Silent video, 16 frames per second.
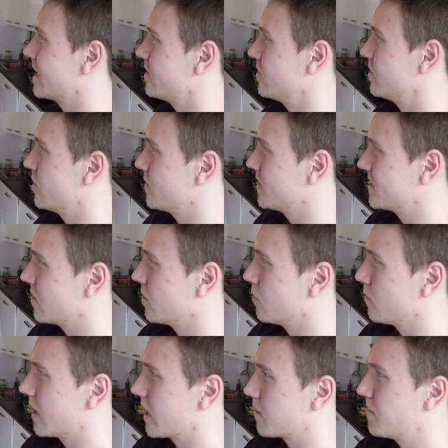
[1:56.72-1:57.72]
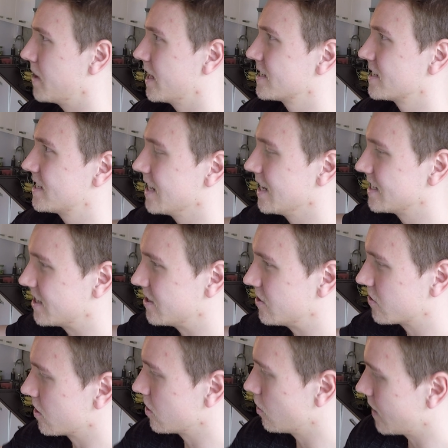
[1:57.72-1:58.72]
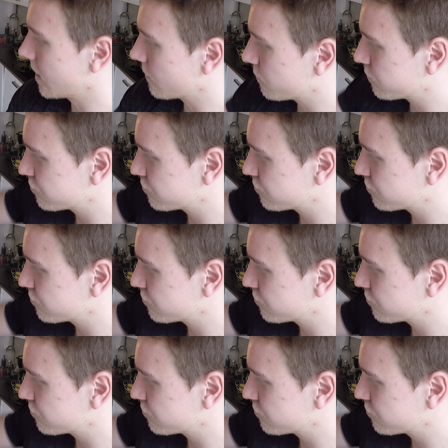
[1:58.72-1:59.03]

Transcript: a, you know, these old like pencils, and you can go like,